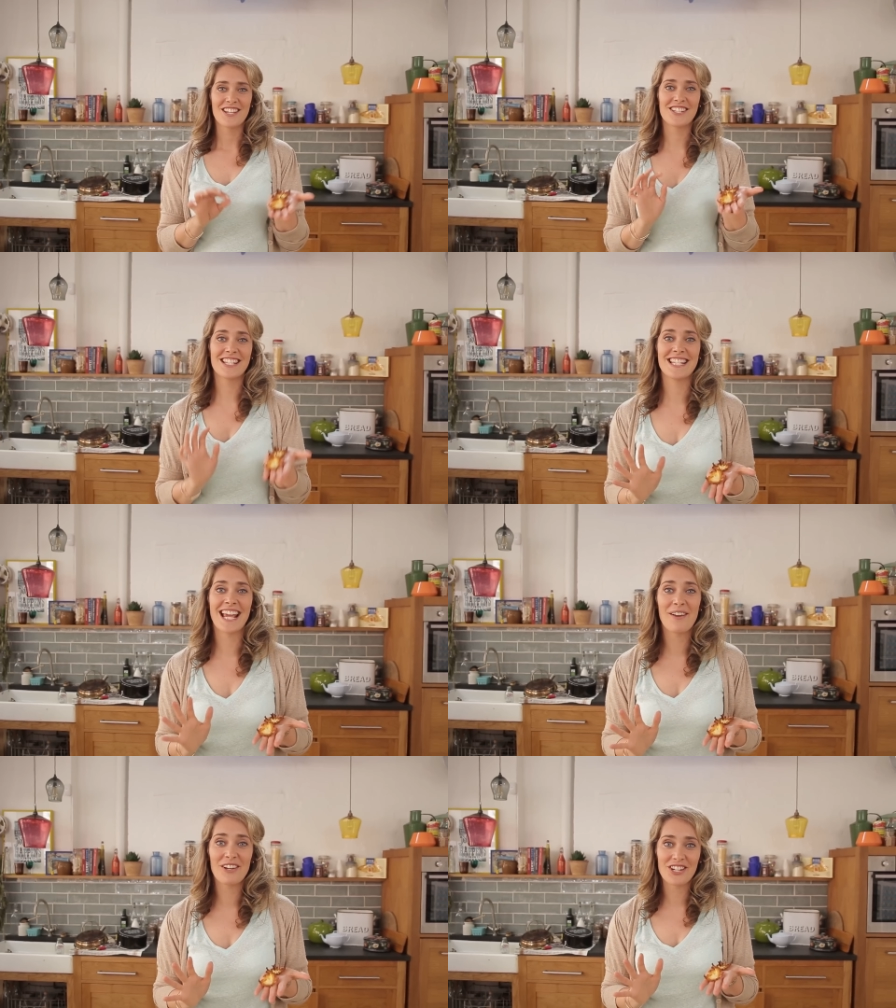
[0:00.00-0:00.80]
So
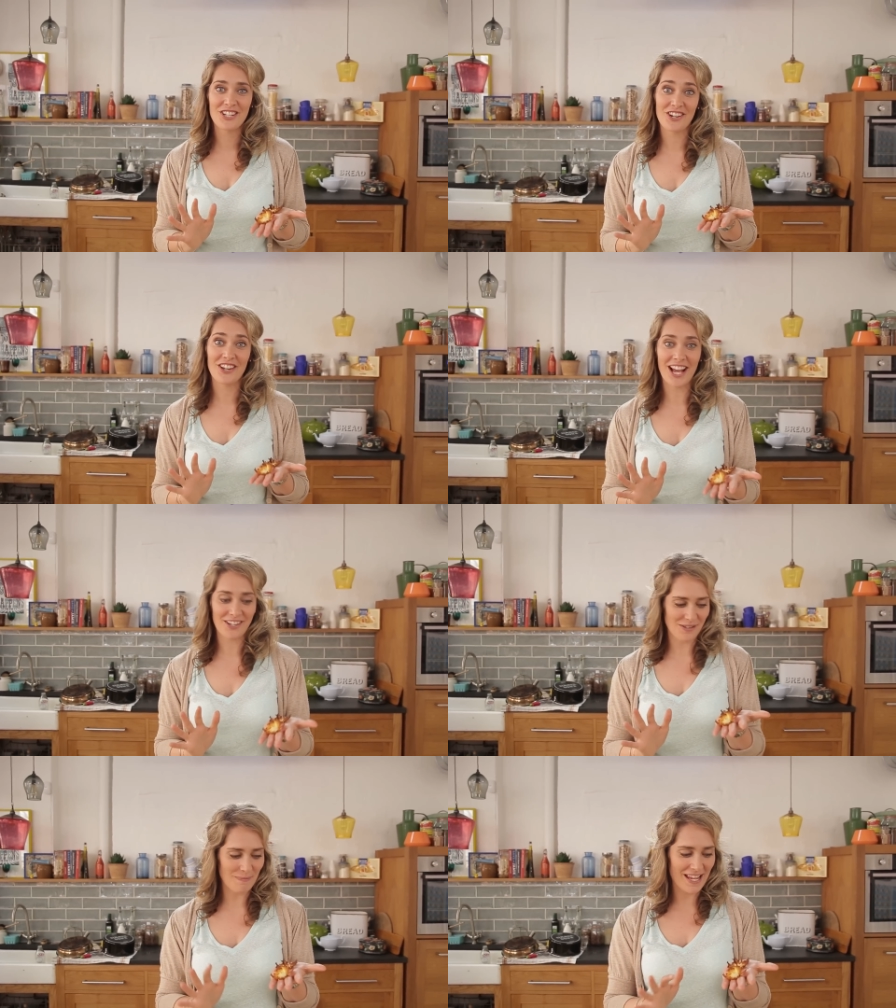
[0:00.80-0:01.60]
today I'm going to show you
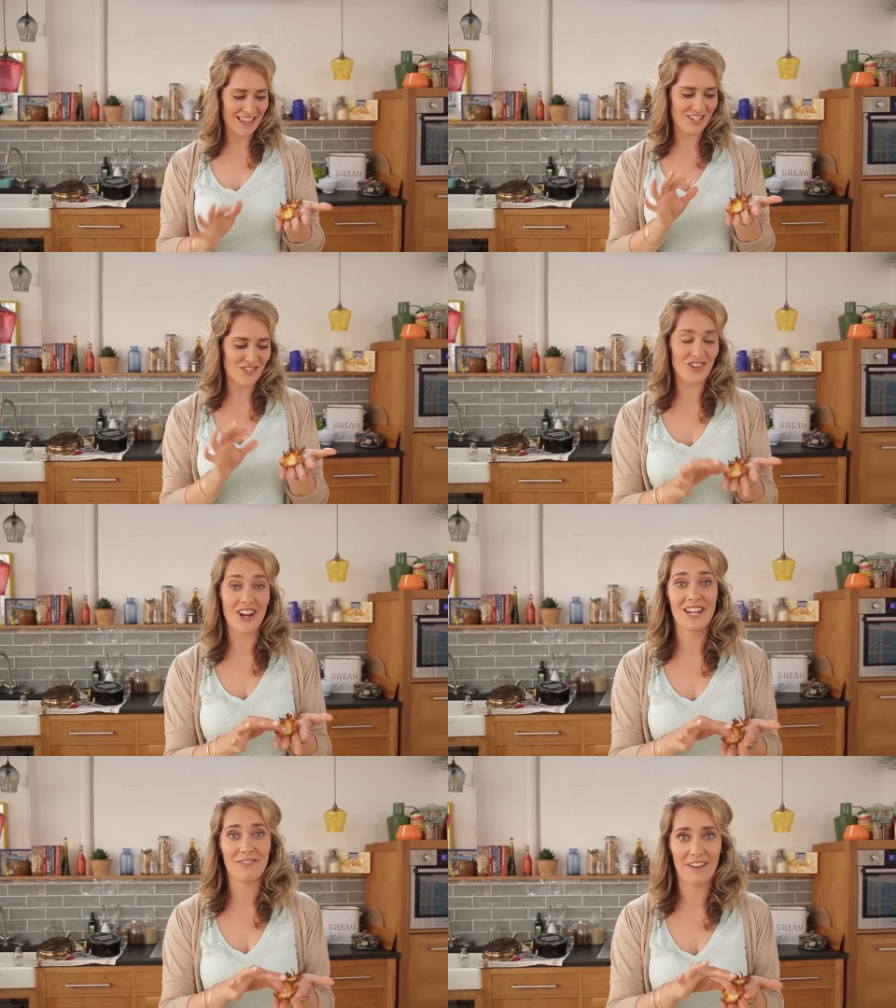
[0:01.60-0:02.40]
how to make these
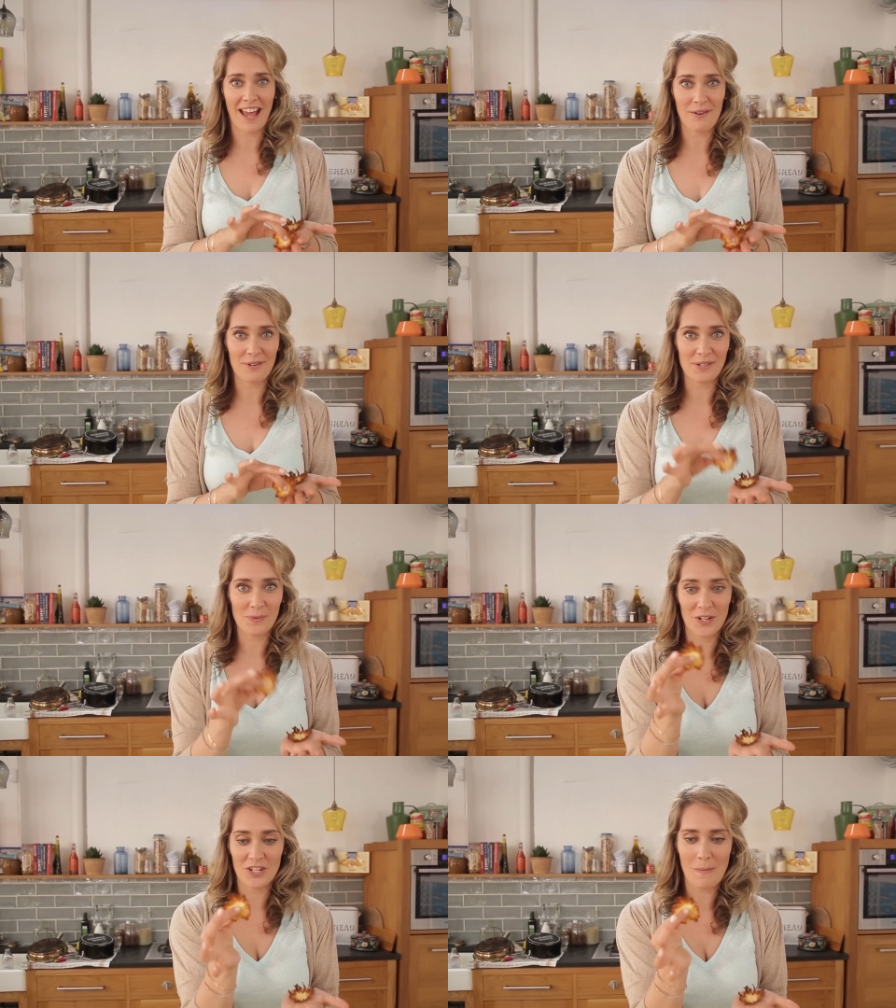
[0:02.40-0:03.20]
dried
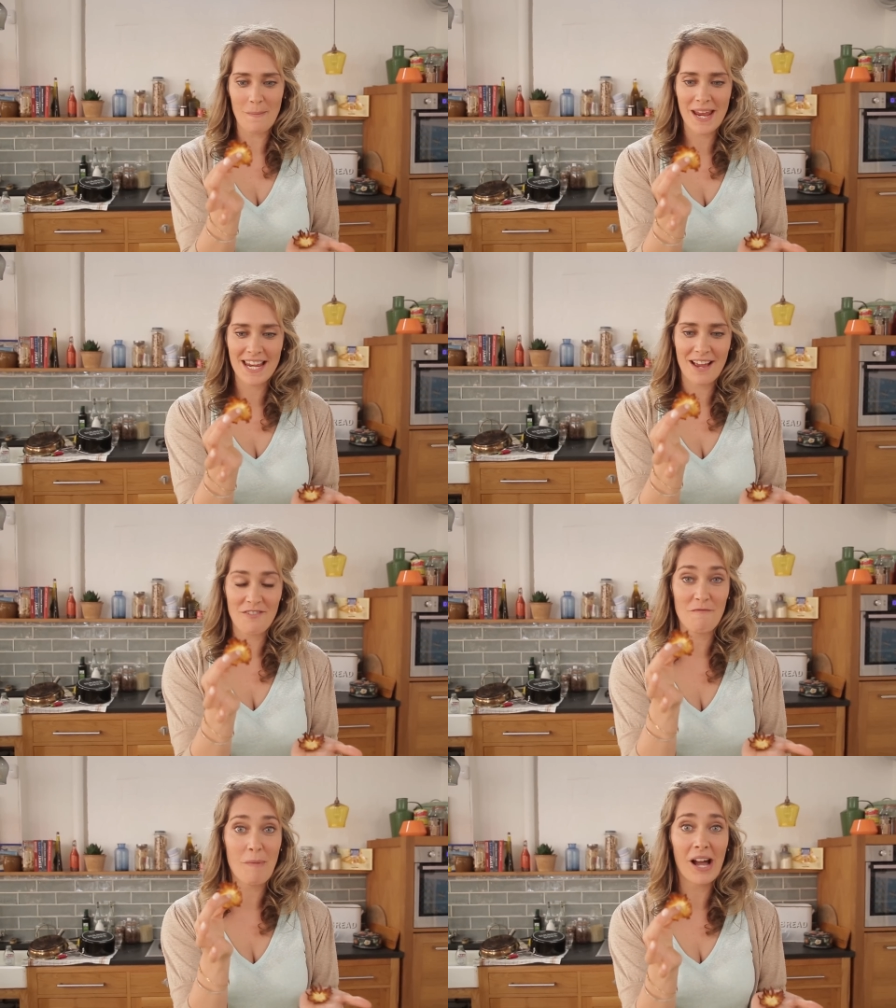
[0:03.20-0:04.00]
flowers which are made
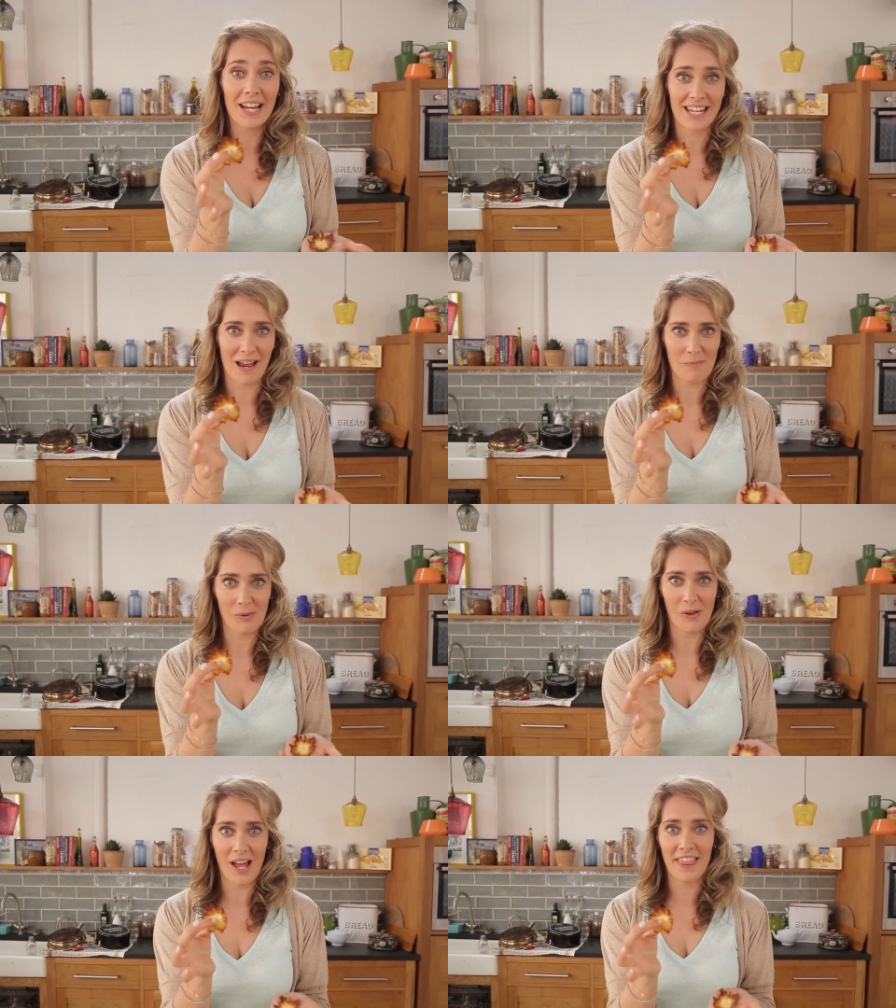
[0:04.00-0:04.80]
out of
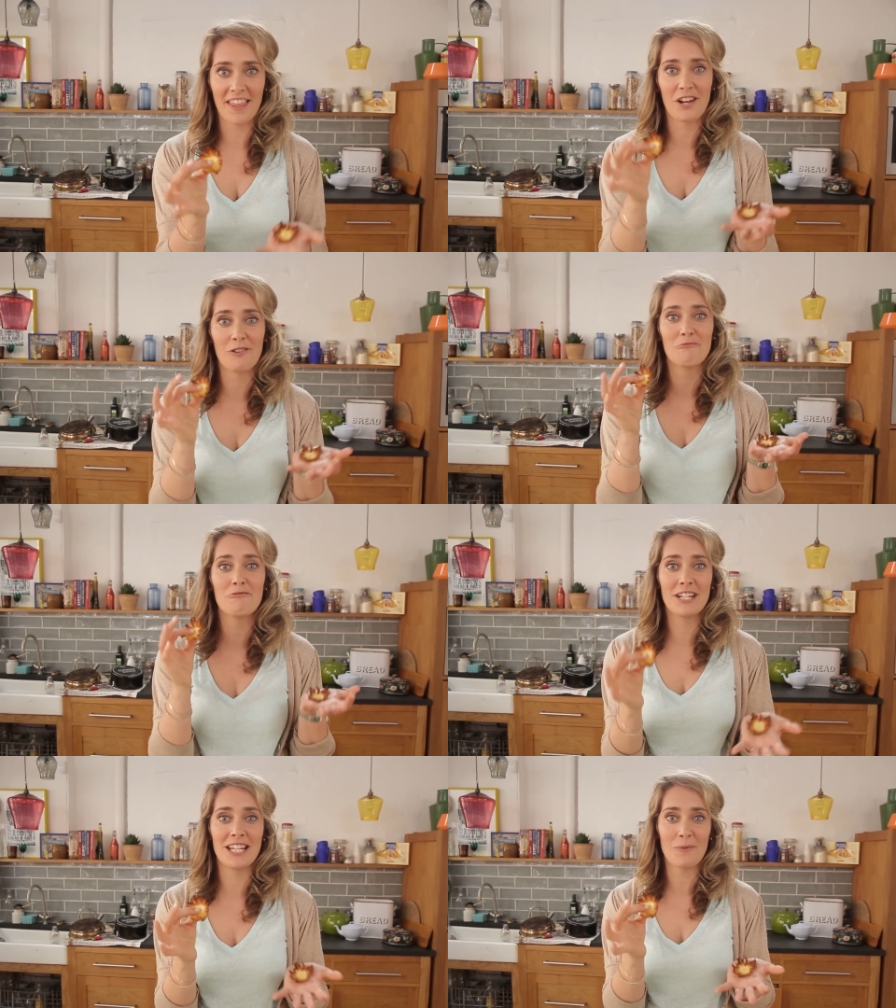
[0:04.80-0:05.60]
pineapple and they go
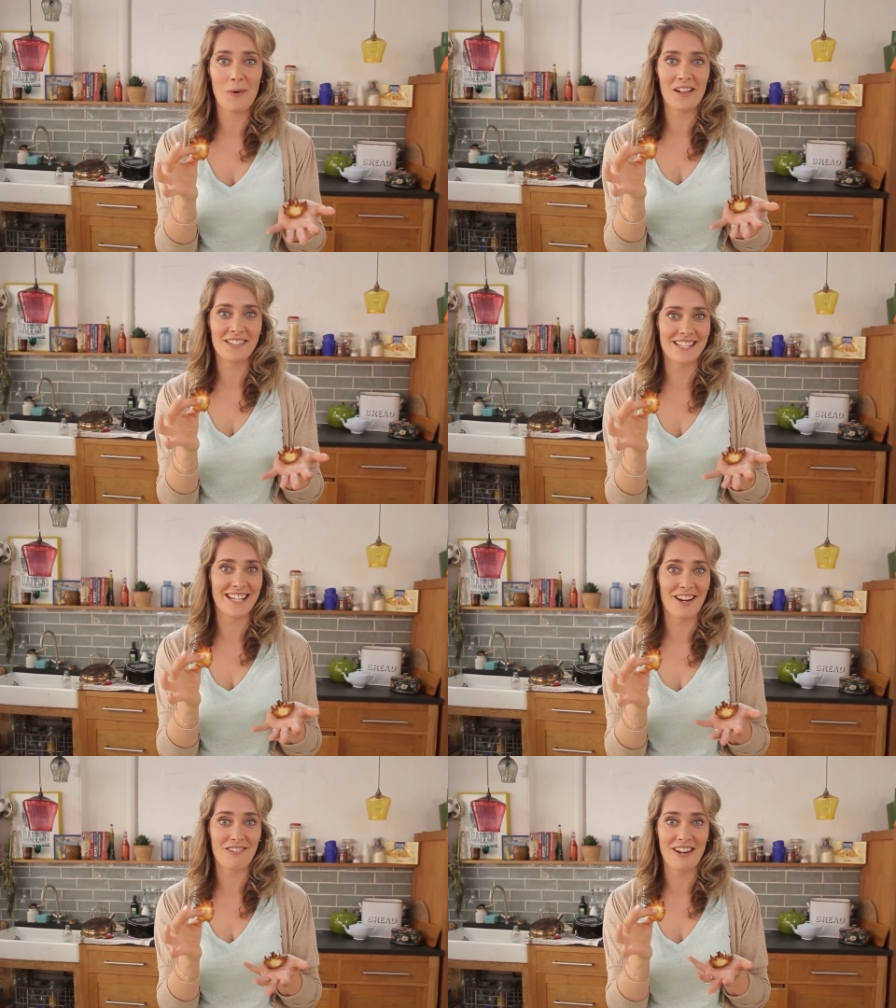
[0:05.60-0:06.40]
really well to
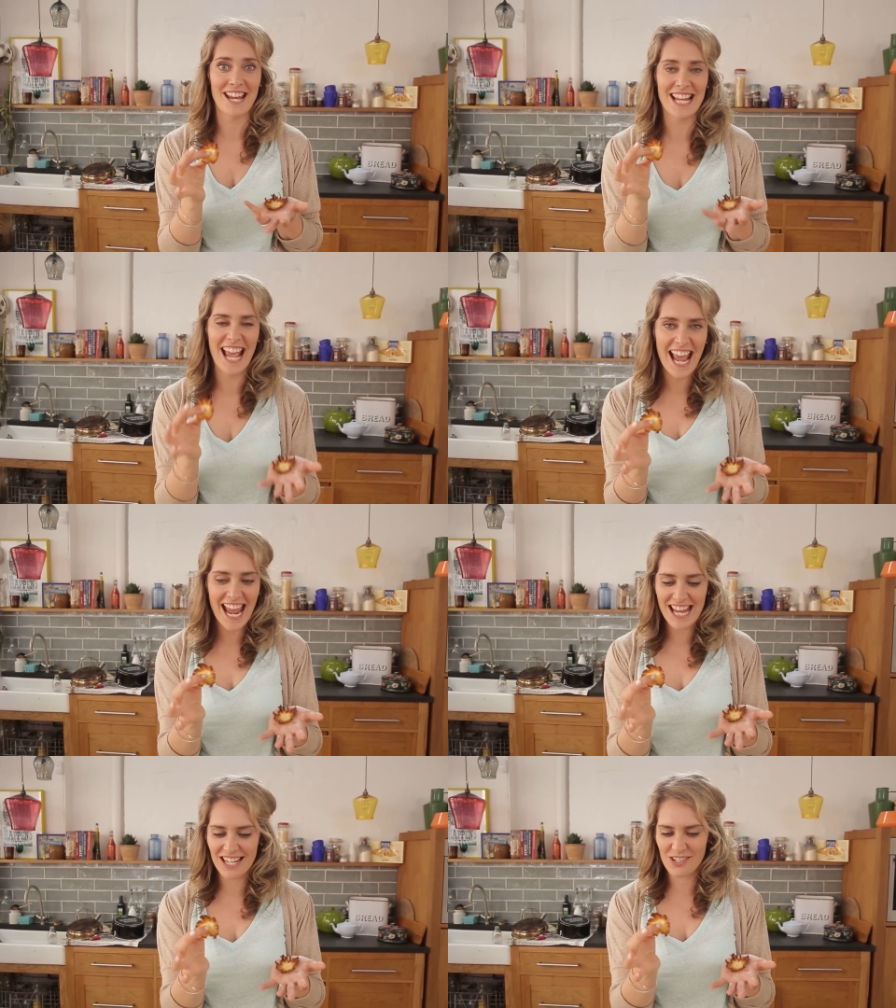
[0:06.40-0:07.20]
decorate
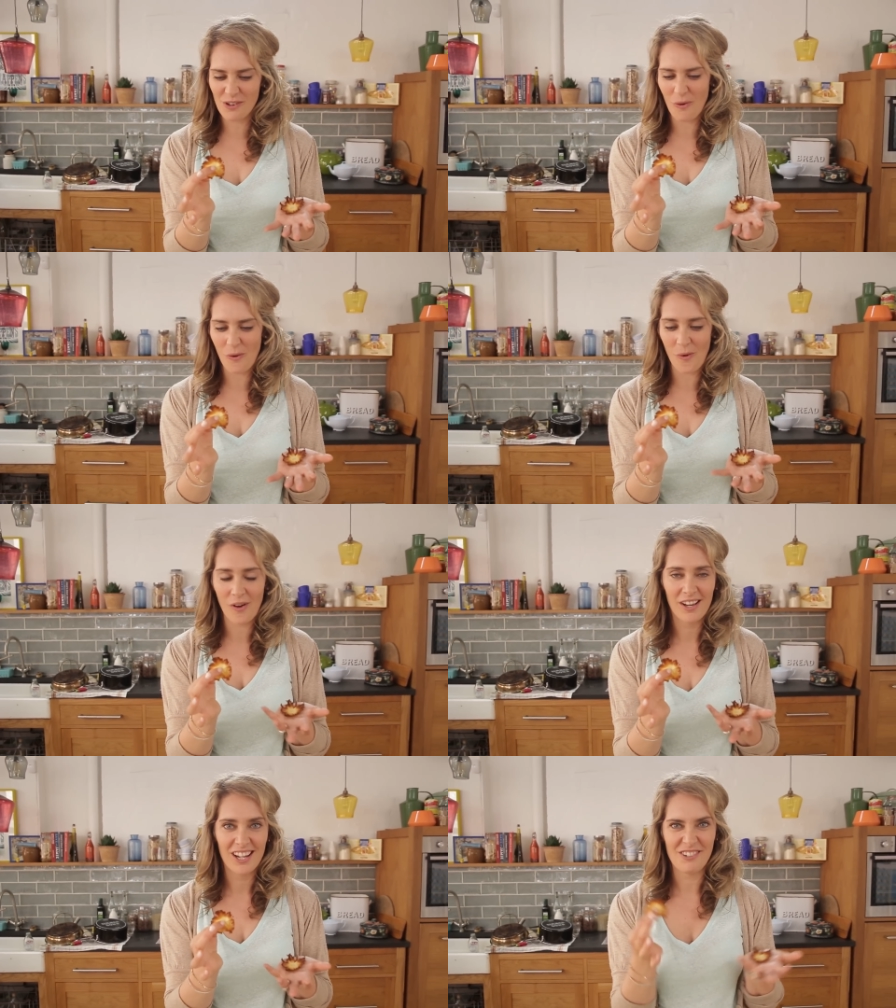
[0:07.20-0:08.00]
cakes
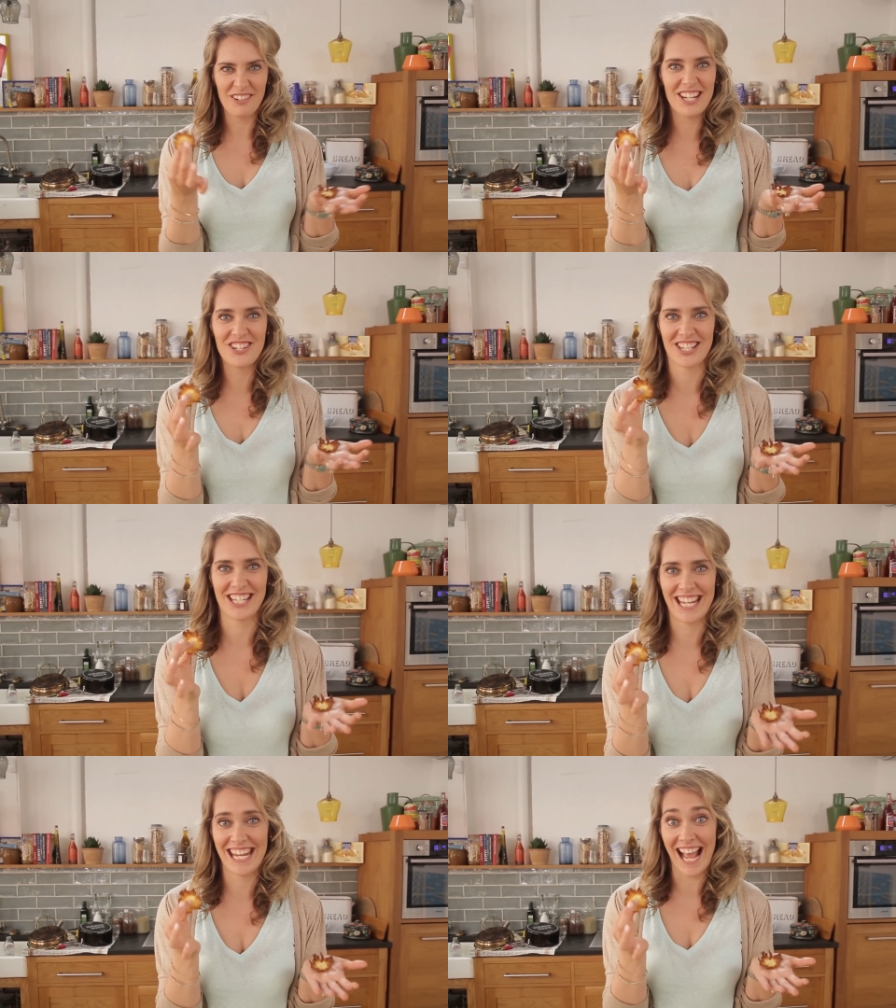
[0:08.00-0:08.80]
or really just
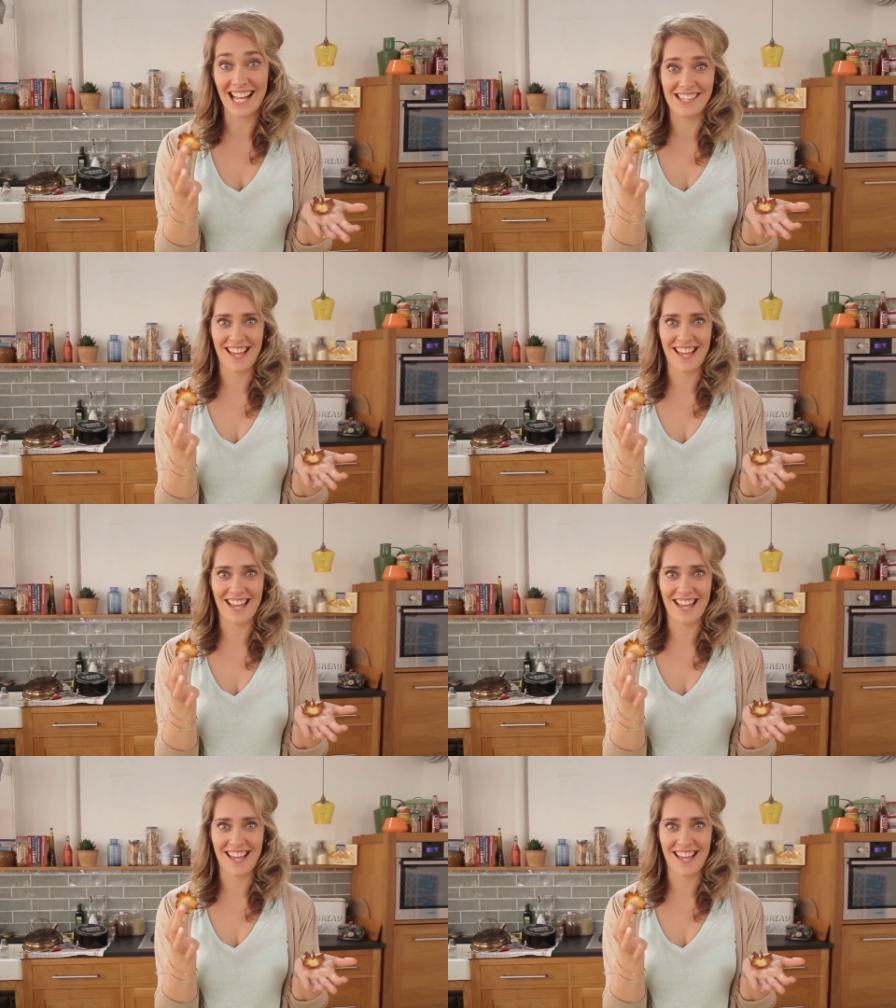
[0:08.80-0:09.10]
to eat as